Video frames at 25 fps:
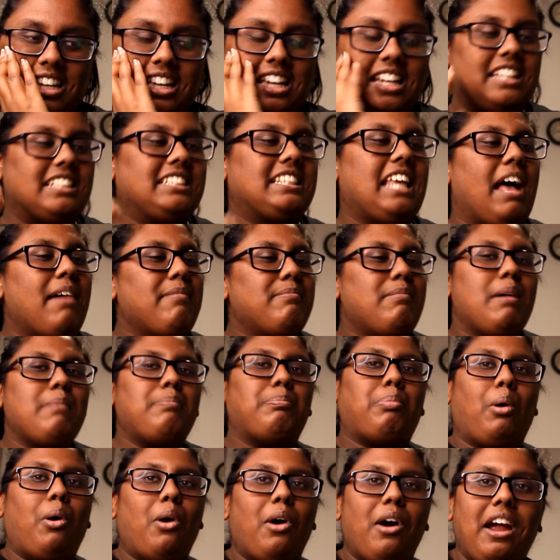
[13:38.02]
Is that my
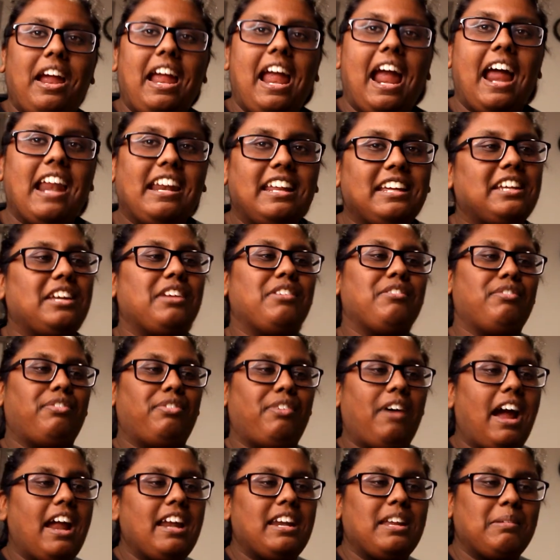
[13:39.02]
boy Anakin
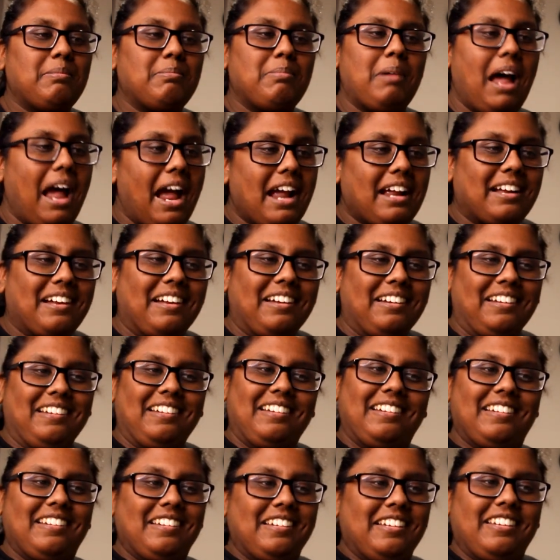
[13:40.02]
fighting back?
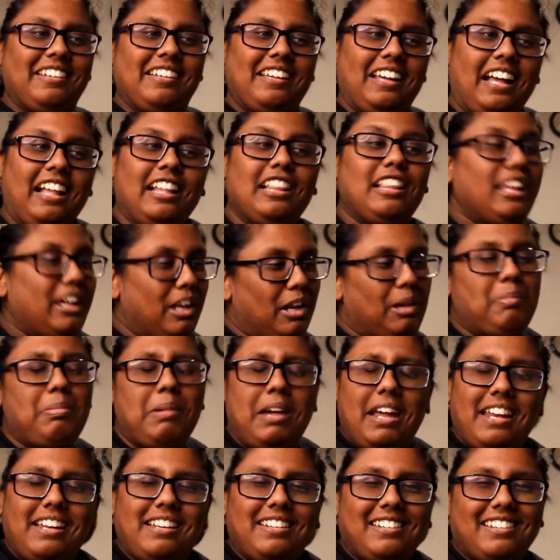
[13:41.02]
A little
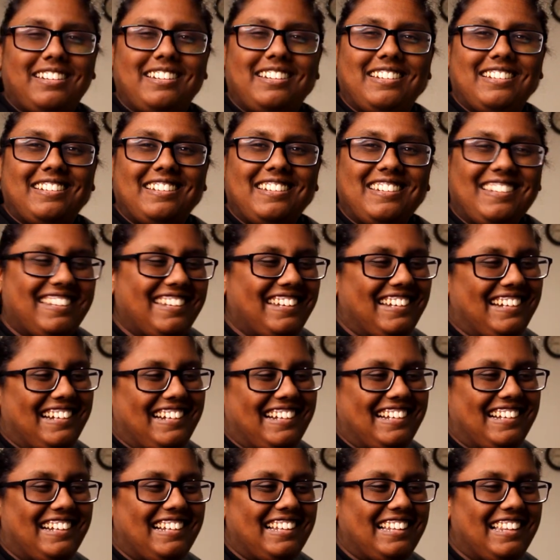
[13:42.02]
bit?
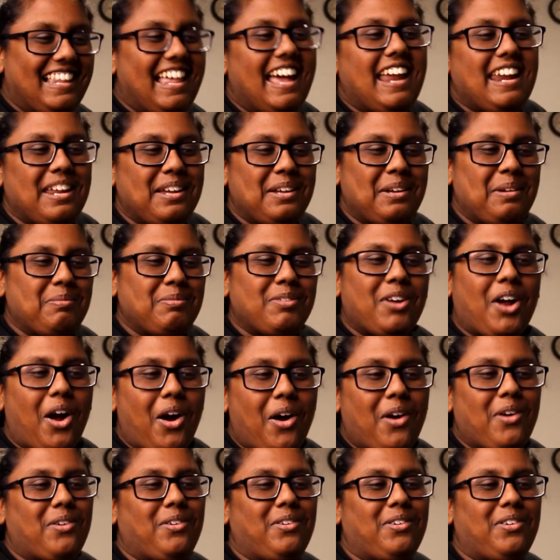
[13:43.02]
Letting him
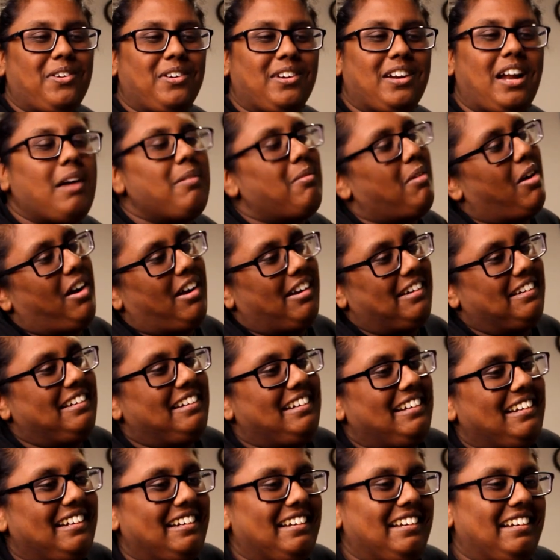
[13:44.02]
go? Come on.
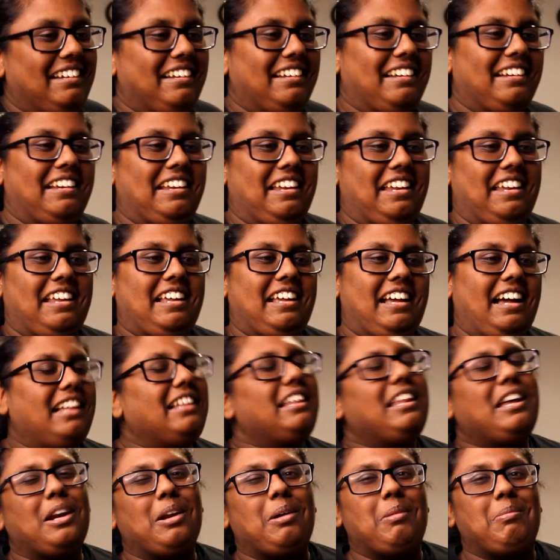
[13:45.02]
A
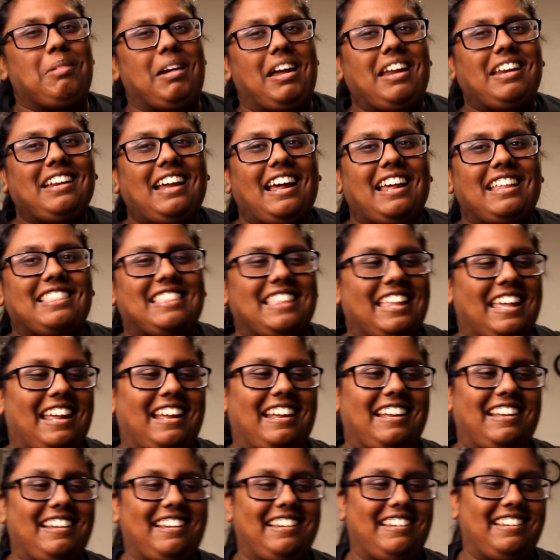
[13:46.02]
little bit, I
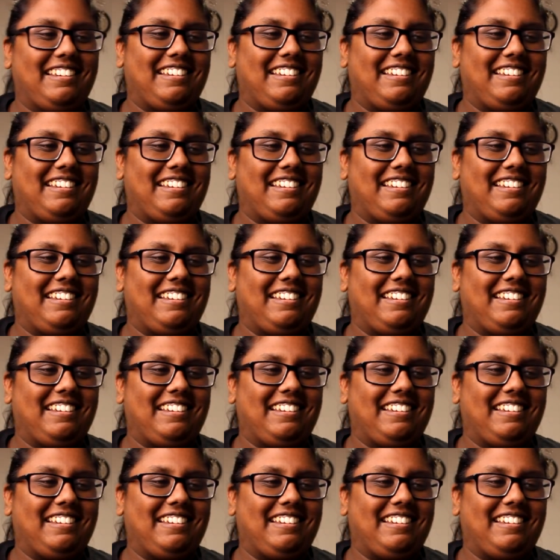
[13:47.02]
think.